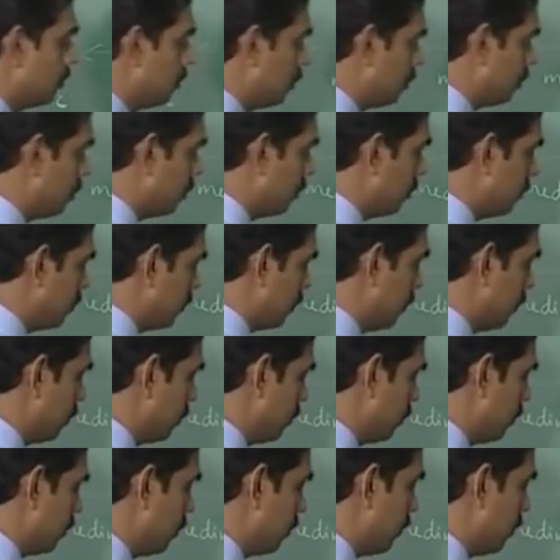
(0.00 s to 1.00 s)

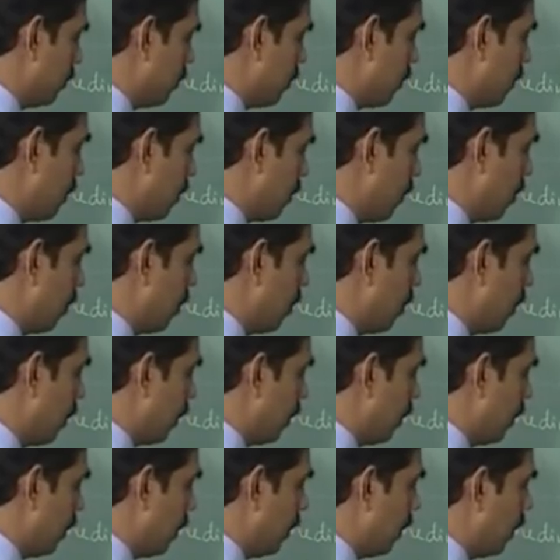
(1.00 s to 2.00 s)

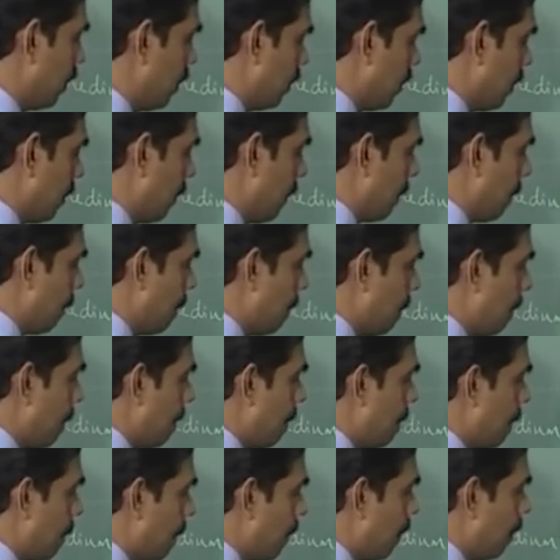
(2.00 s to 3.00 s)

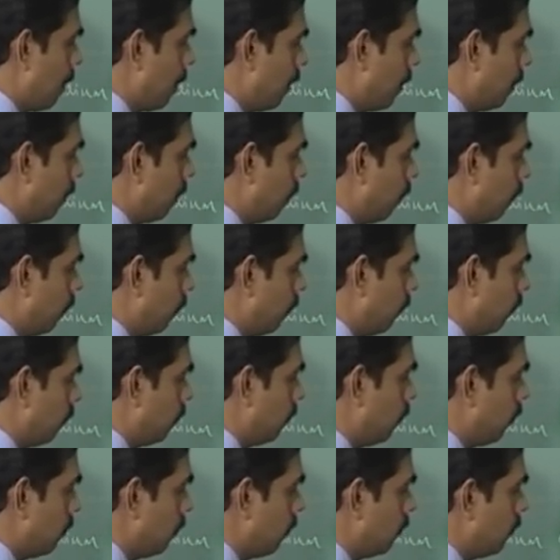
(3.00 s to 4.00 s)

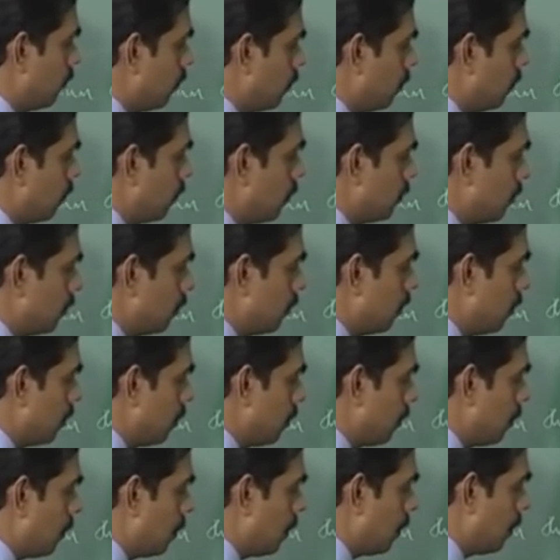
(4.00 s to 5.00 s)

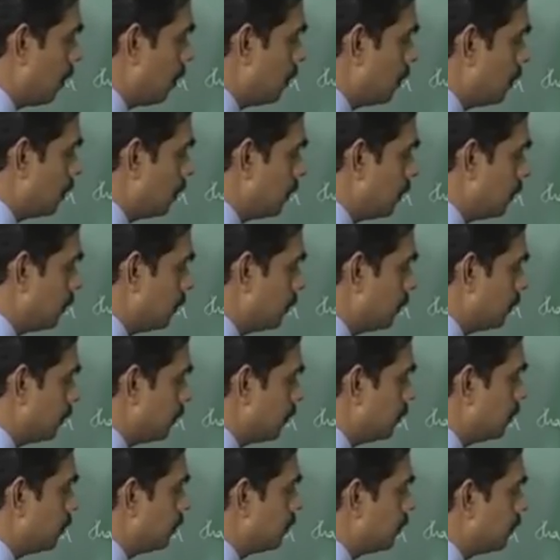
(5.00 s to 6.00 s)

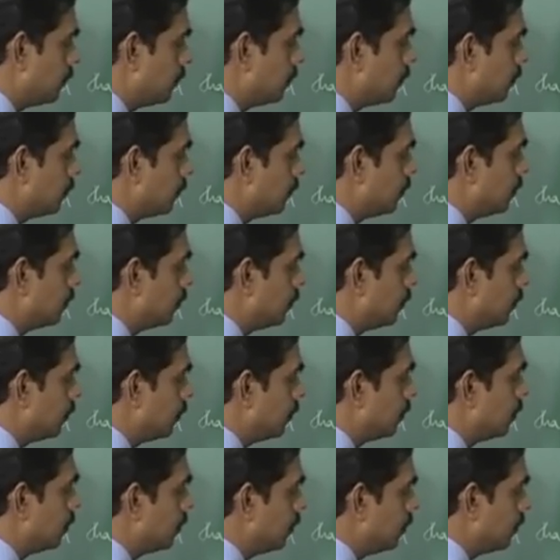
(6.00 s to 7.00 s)

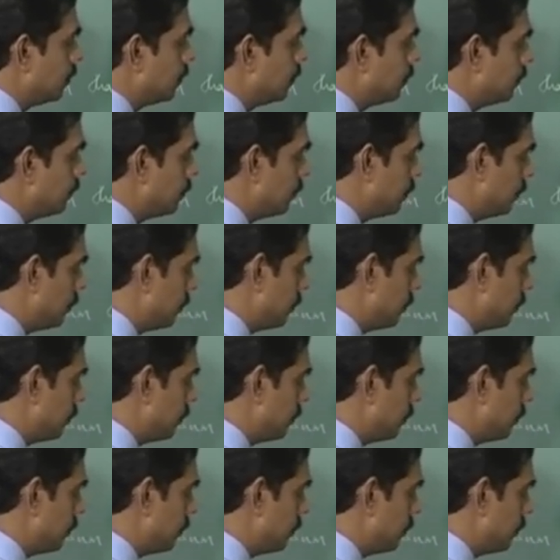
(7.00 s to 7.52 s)
(silence)